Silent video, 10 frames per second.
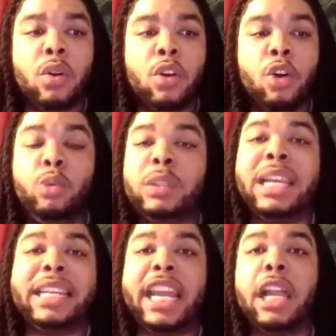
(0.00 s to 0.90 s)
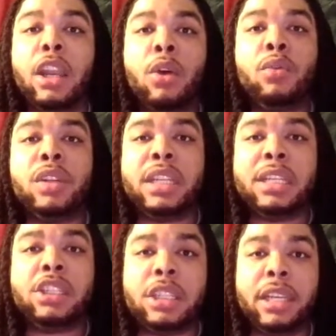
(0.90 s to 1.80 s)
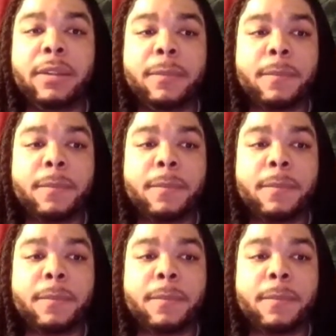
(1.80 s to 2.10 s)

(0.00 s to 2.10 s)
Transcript: who think they're alone in this shit,